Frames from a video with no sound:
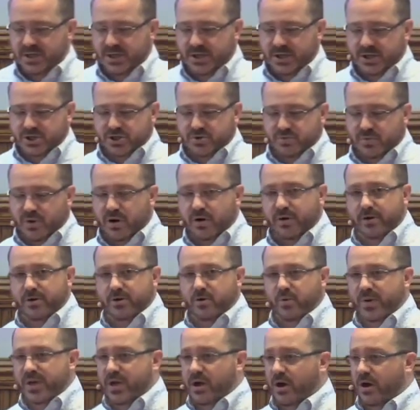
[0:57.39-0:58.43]
tomorrow.
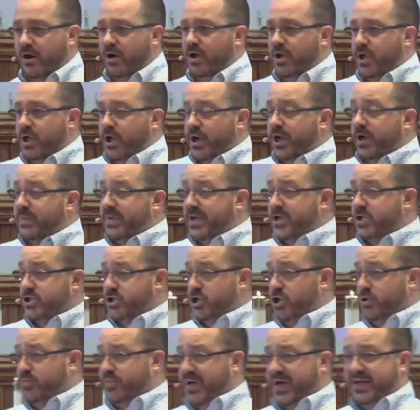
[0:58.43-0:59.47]
We are going to be in two
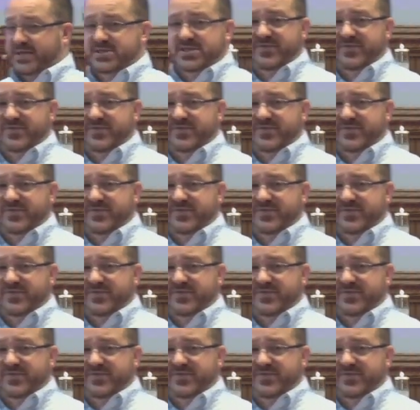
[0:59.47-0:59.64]
places if you